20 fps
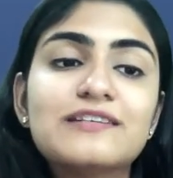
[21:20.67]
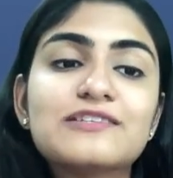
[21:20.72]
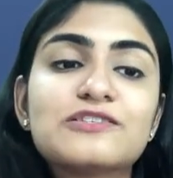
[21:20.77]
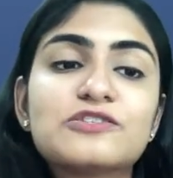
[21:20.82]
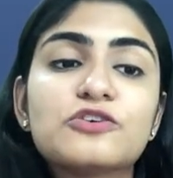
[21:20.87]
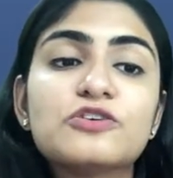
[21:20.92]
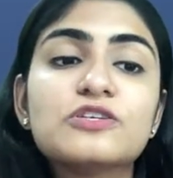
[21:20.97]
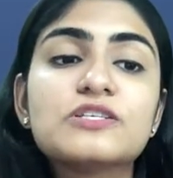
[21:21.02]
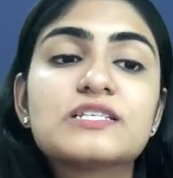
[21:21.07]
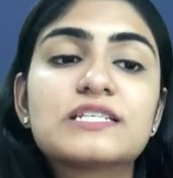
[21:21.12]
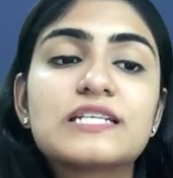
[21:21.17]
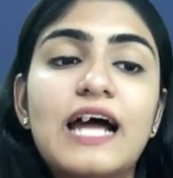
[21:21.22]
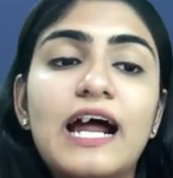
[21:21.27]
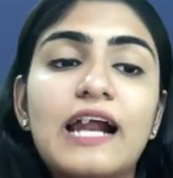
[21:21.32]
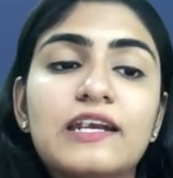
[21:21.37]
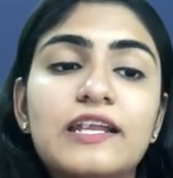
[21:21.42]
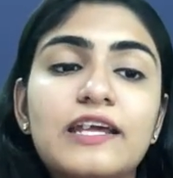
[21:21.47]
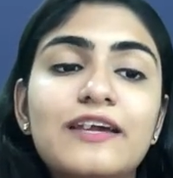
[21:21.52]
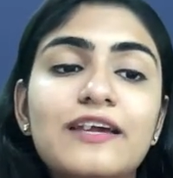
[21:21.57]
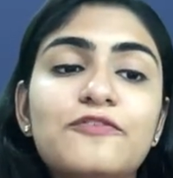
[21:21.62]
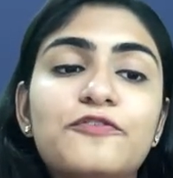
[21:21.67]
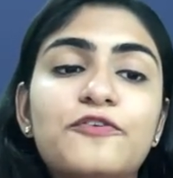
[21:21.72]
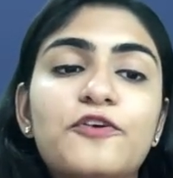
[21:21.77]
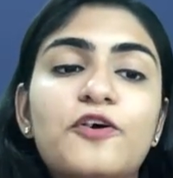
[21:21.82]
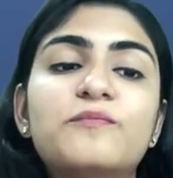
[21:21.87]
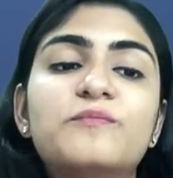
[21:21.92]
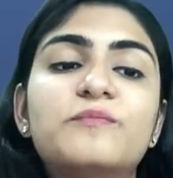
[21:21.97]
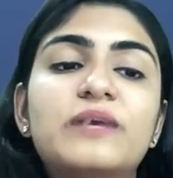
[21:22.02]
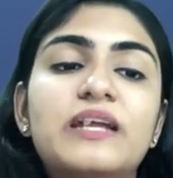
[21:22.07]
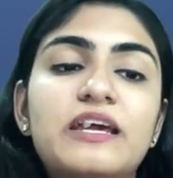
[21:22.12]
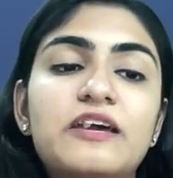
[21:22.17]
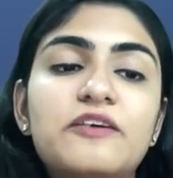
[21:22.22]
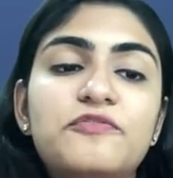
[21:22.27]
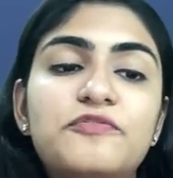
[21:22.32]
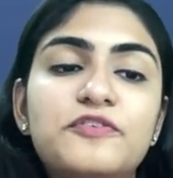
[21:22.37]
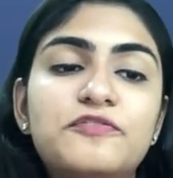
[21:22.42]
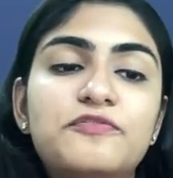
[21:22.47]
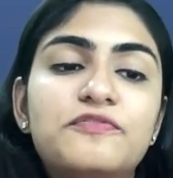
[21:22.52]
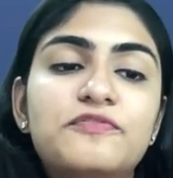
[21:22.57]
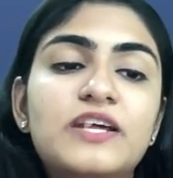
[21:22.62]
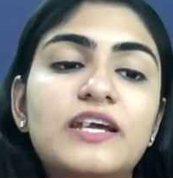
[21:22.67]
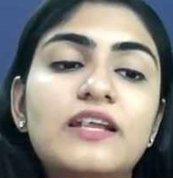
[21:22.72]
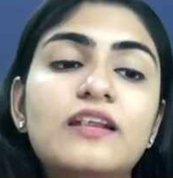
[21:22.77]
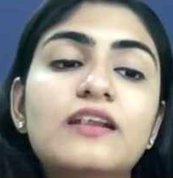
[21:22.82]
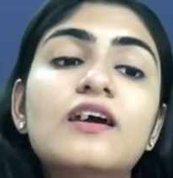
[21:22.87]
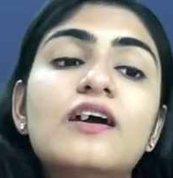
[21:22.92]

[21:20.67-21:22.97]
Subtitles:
So starting from day 15,